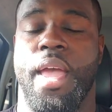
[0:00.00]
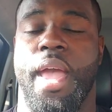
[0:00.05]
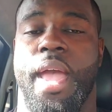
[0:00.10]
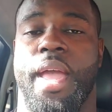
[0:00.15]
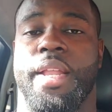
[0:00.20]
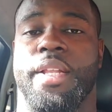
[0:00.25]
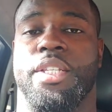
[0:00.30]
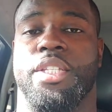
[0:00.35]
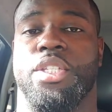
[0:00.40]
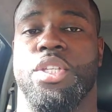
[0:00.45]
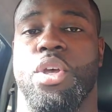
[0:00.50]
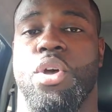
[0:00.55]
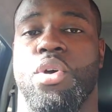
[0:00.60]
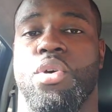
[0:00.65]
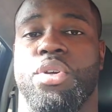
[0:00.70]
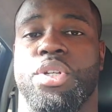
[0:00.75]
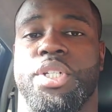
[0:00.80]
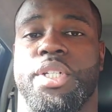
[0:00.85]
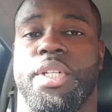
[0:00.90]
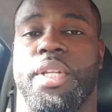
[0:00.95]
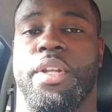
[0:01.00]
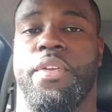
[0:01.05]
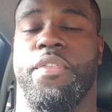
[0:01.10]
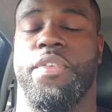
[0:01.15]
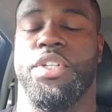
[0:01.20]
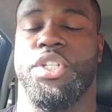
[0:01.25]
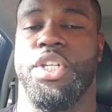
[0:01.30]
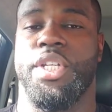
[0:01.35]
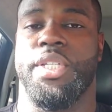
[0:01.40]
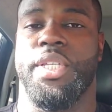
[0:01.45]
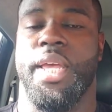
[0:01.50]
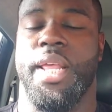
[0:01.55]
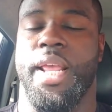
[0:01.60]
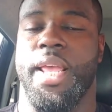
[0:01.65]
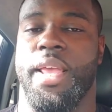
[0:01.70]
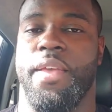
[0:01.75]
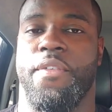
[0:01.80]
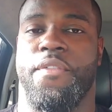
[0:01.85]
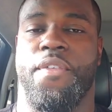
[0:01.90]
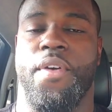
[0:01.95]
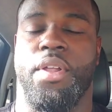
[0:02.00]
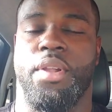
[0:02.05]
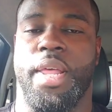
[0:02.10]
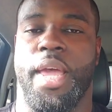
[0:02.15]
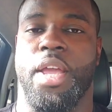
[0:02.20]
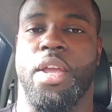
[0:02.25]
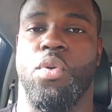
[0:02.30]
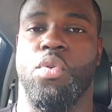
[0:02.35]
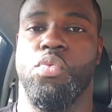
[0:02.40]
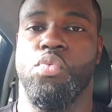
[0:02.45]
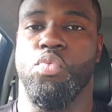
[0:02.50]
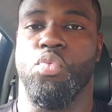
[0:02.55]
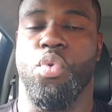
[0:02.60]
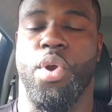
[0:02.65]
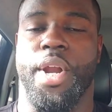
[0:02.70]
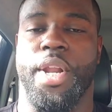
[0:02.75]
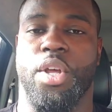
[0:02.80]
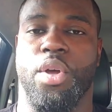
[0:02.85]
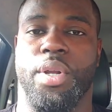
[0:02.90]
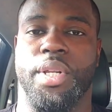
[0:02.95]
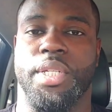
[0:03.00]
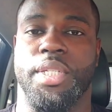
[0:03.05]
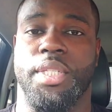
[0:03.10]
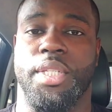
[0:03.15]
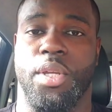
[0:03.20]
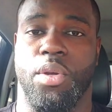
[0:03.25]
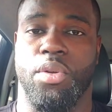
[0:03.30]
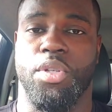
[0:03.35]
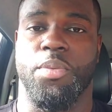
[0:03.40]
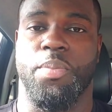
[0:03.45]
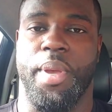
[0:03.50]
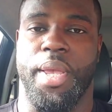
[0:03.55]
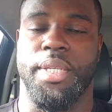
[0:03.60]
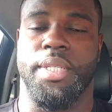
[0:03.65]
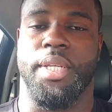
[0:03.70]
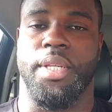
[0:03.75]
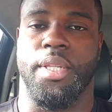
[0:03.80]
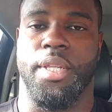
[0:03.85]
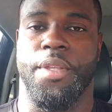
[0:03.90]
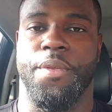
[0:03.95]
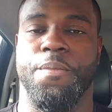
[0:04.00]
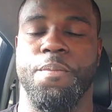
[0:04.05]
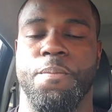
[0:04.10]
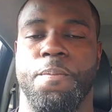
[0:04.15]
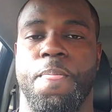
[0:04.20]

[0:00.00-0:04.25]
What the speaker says: And so she said it felt like running on stilts, basically.